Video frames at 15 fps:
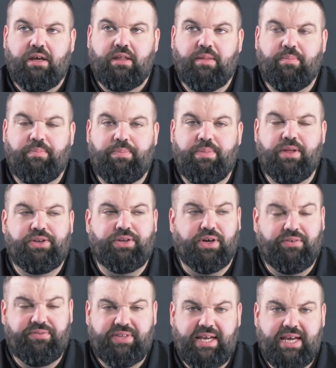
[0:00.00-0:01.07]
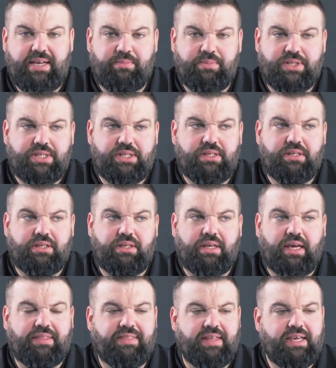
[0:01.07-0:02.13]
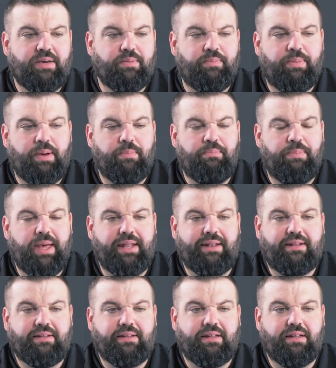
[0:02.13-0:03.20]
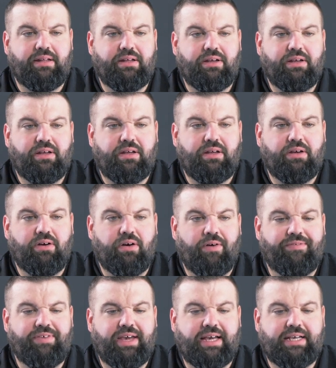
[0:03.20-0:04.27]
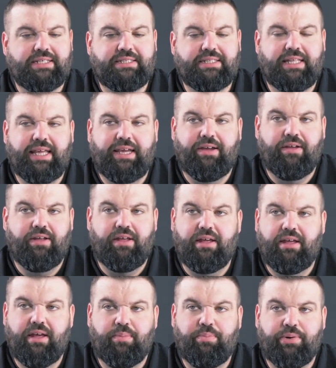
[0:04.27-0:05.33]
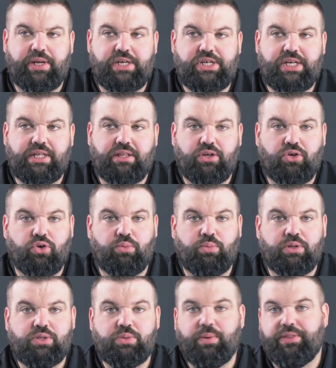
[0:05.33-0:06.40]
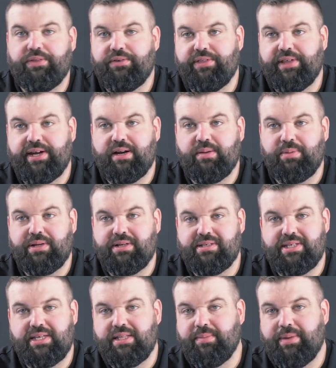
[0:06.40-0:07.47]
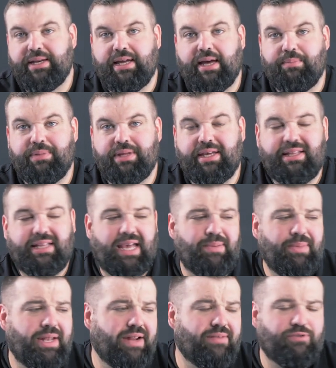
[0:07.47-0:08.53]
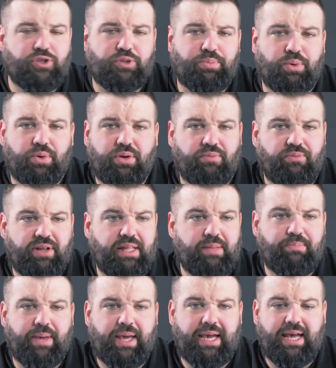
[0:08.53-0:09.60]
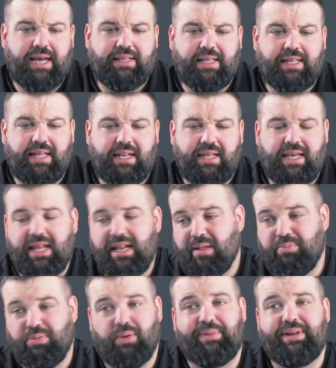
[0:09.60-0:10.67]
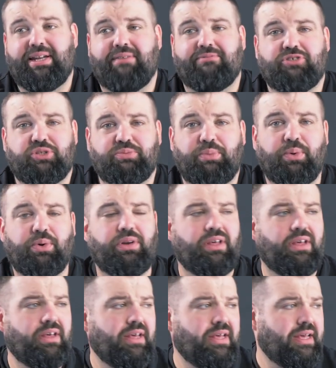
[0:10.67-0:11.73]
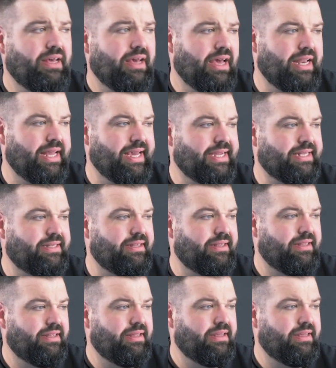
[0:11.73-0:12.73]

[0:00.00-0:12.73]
the the tough times, I think a, a bit of you has to like appreciate the good ones when they're there because then they might happen again. Like I may never support a really big act like that again. I'll probably never support an act